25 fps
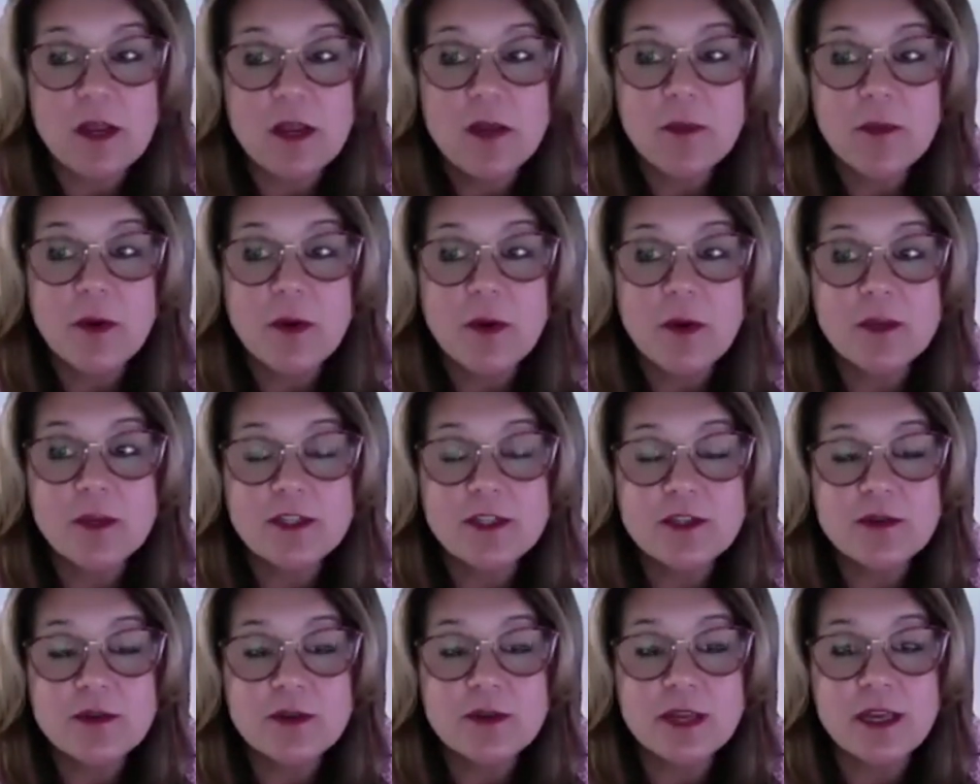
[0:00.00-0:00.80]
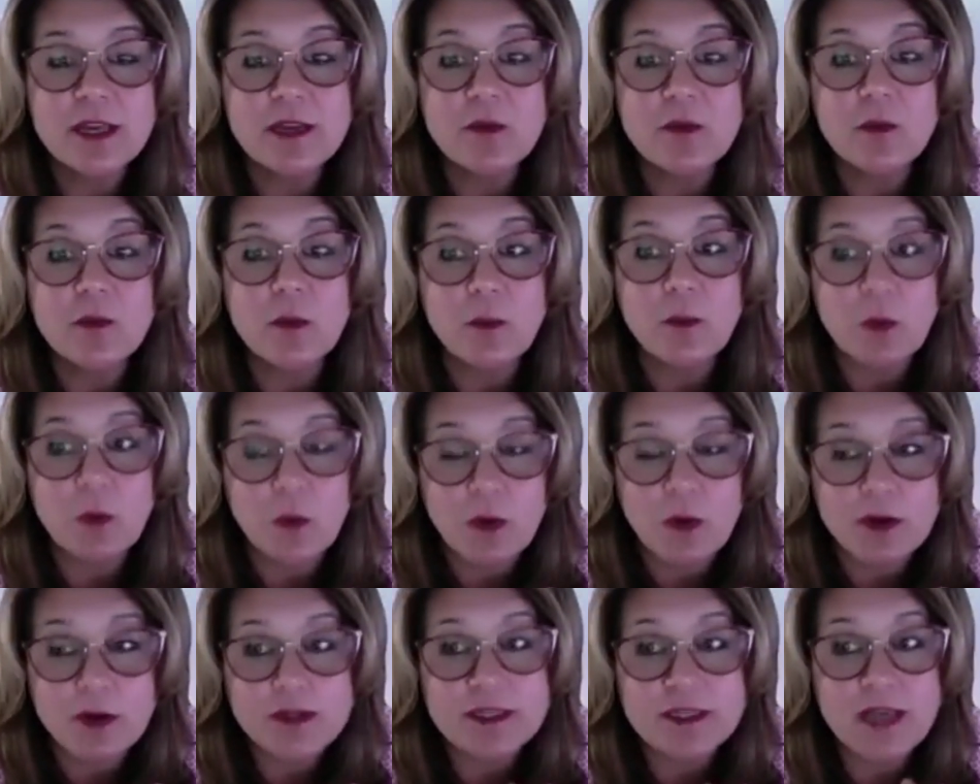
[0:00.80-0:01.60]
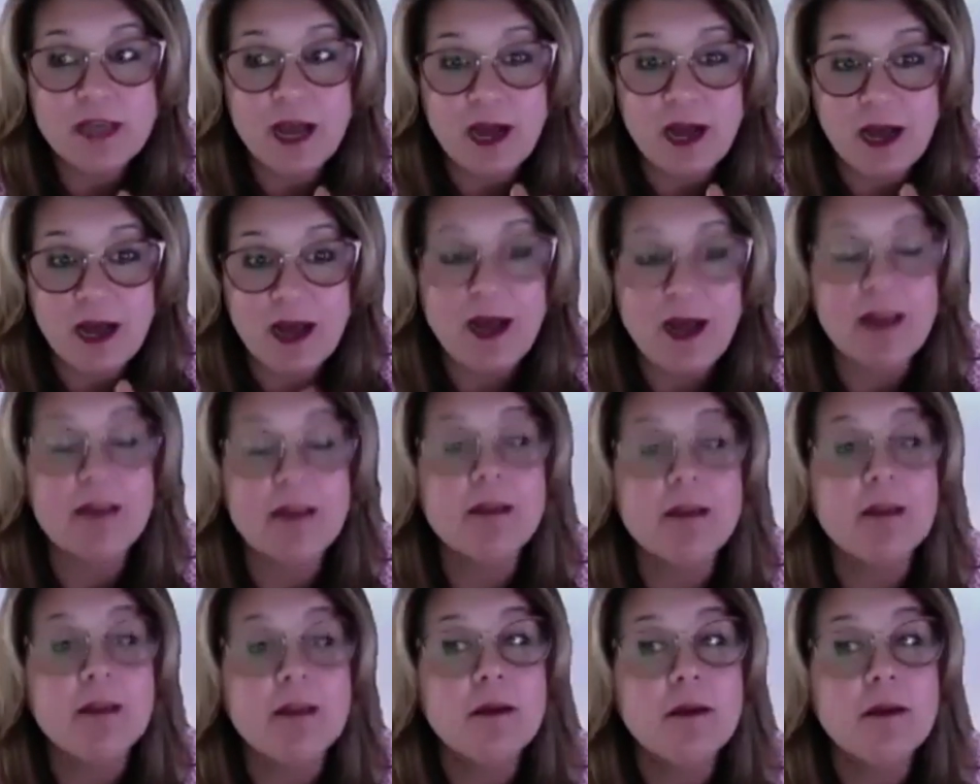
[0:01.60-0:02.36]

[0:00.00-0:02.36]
but we do get reports on